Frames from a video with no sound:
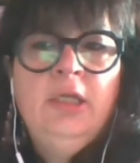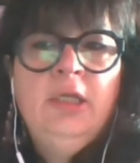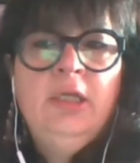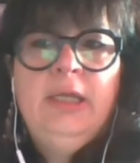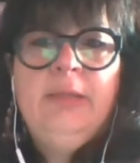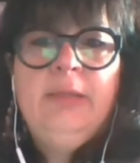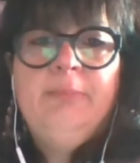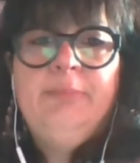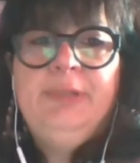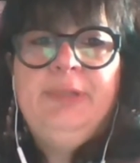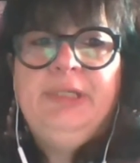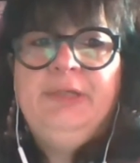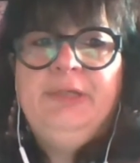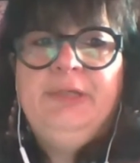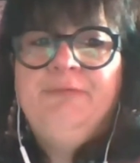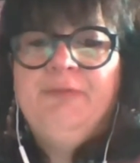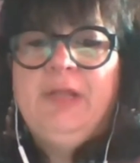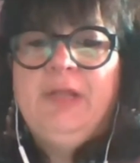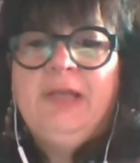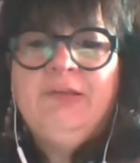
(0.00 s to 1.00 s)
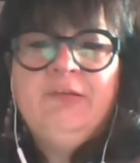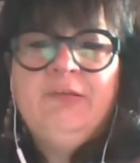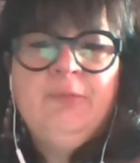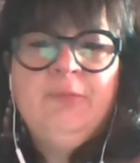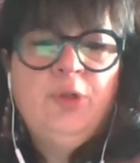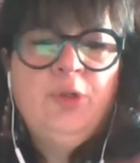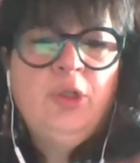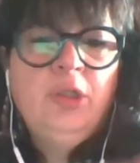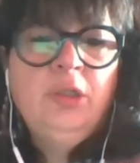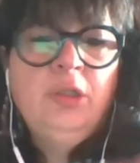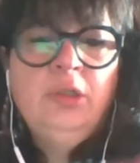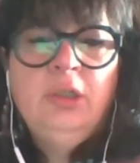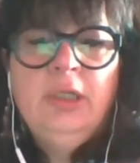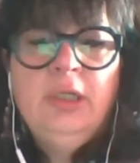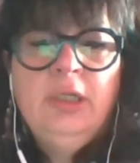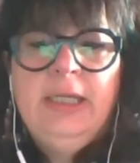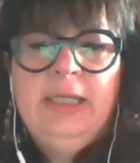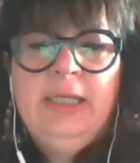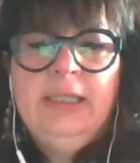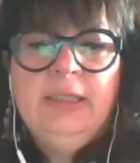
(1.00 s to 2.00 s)
and be flexible,
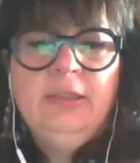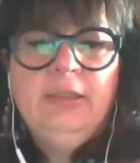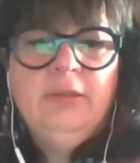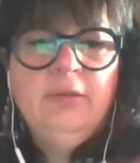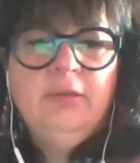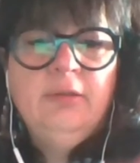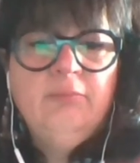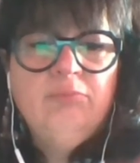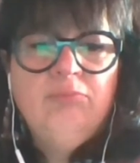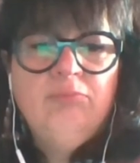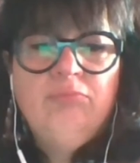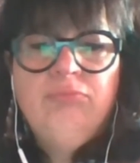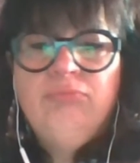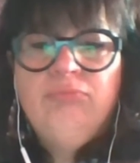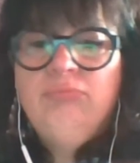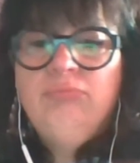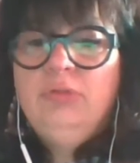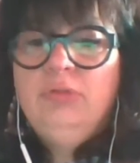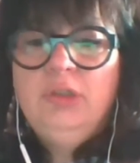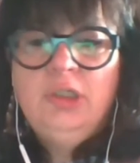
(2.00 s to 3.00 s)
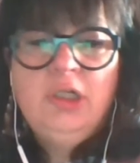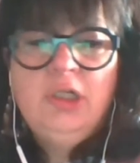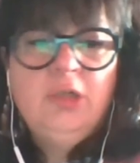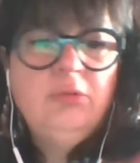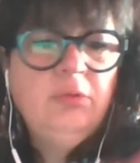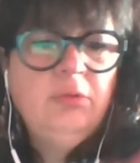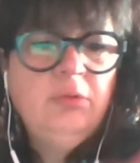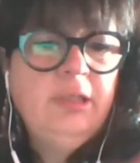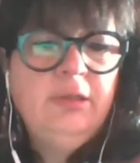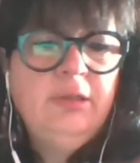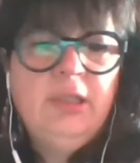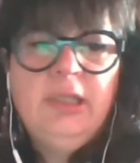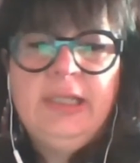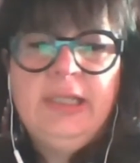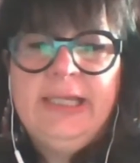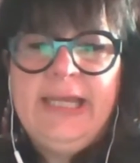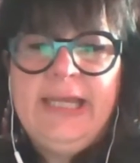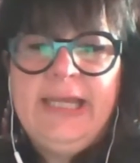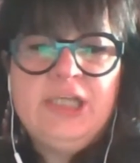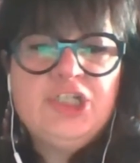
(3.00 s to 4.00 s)
and
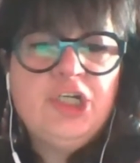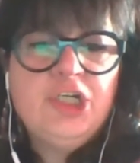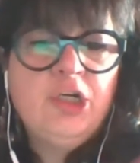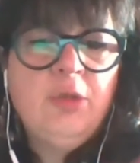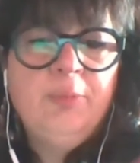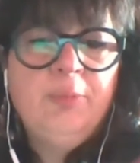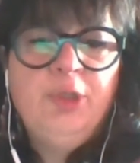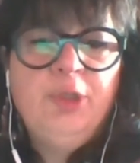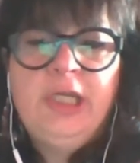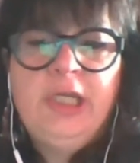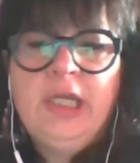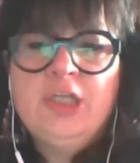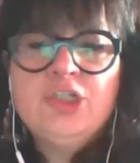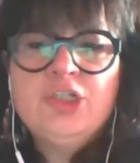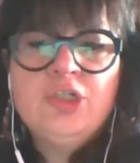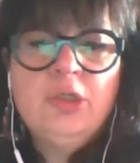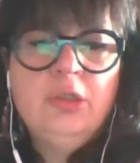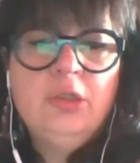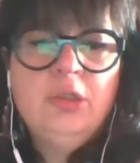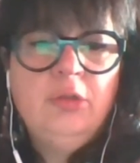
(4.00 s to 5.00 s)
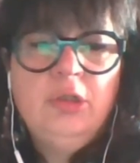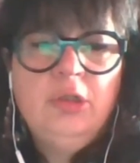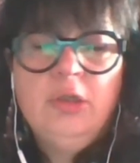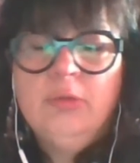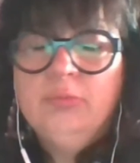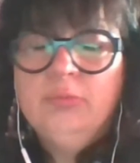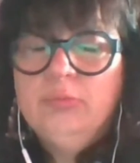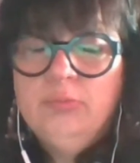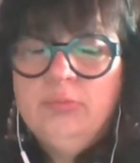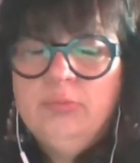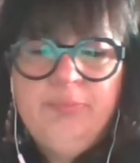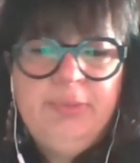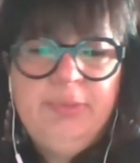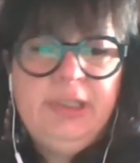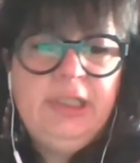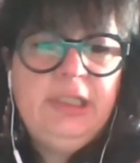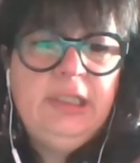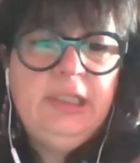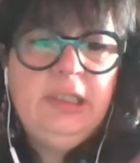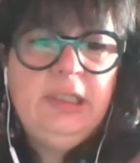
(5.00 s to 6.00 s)
engage in communication,
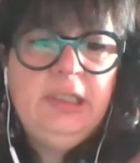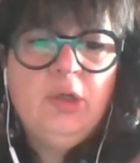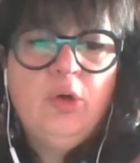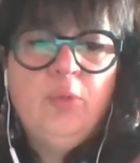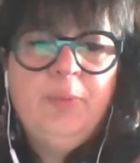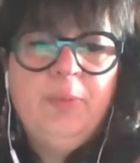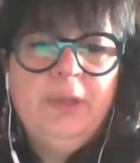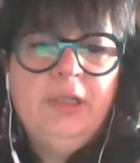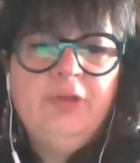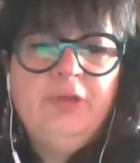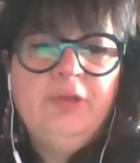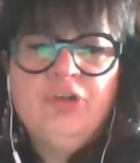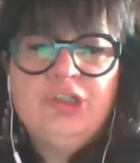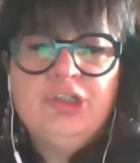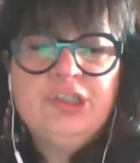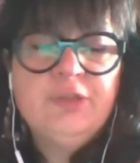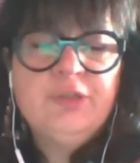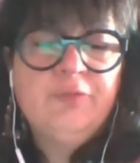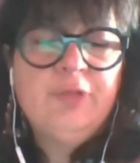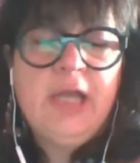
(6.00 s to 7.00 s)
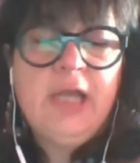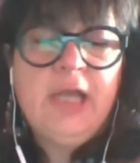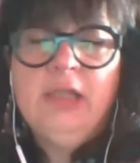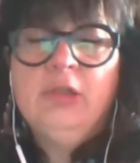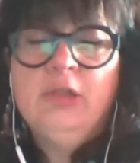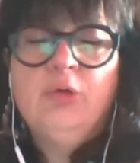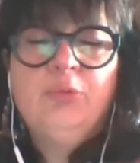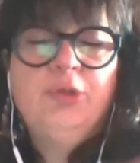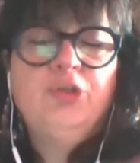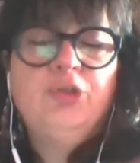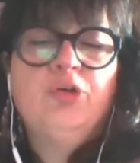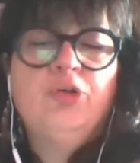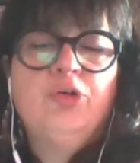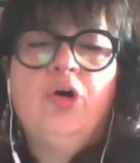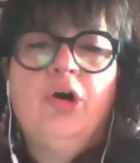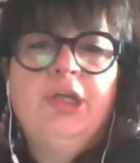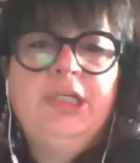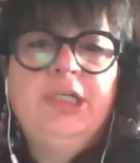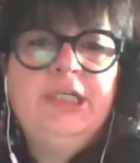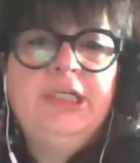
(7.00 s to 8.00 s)
be open in terms of dialogue with your
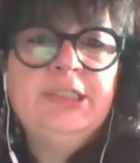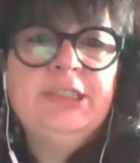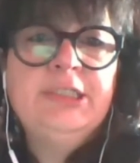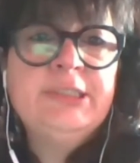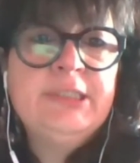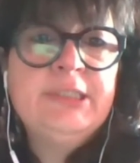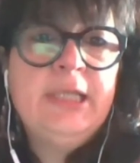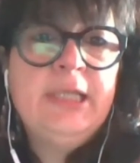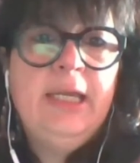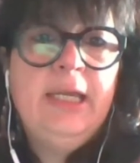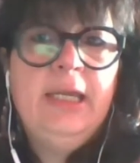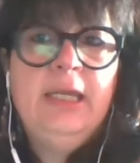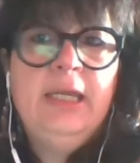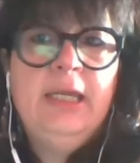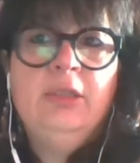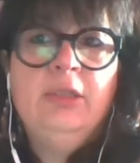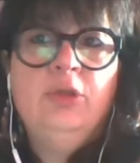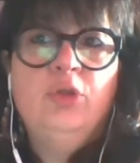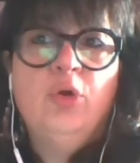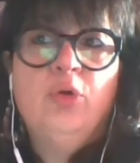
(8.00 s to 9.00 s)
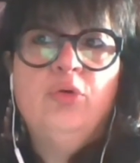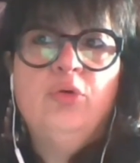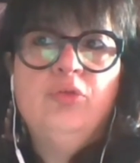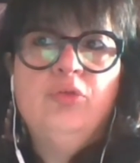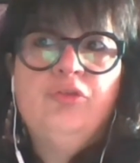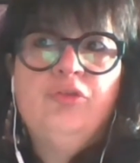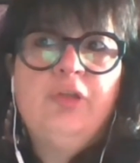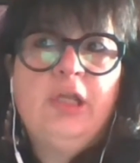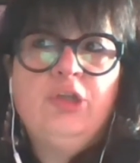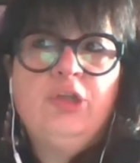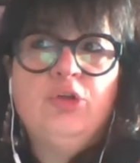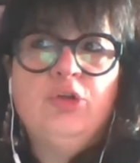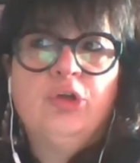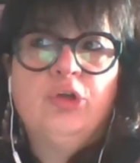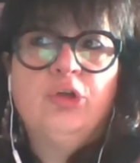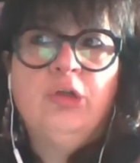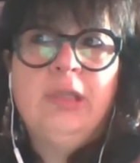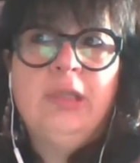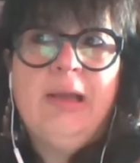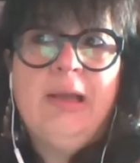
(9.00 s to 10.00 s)
audience and those that
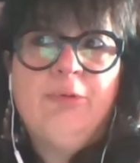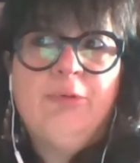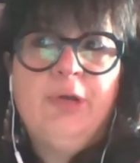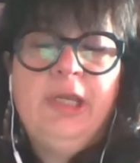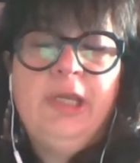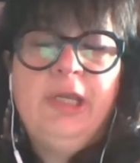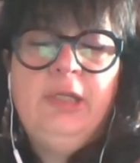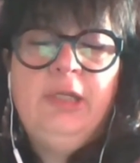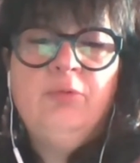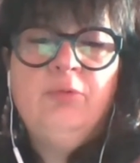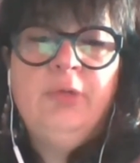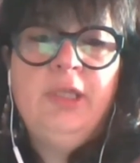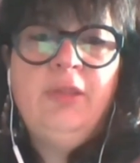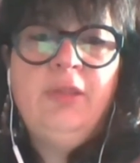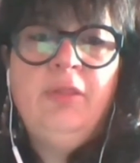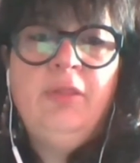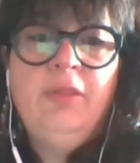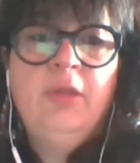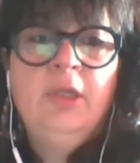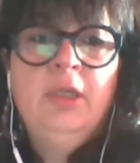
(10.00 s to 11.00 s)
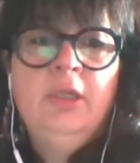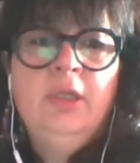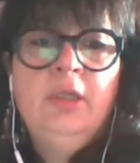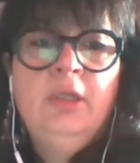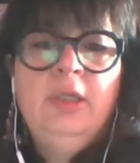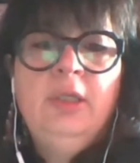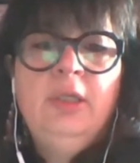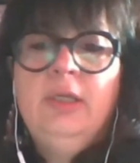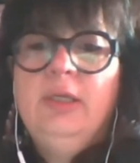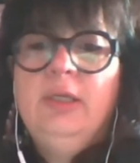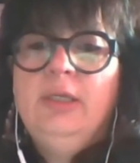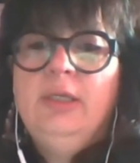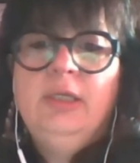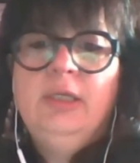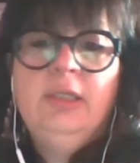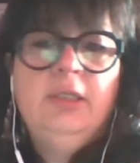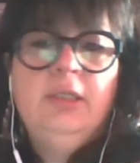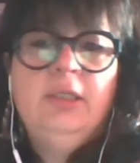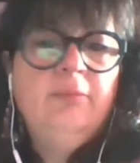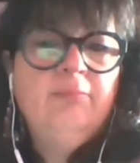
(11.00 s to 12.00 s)
you're collaborating with,
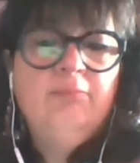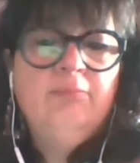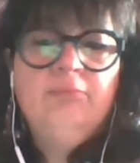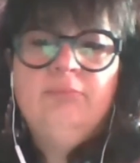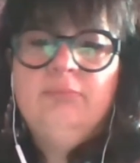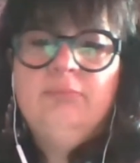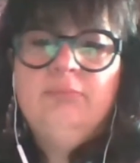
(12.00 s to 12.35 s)
and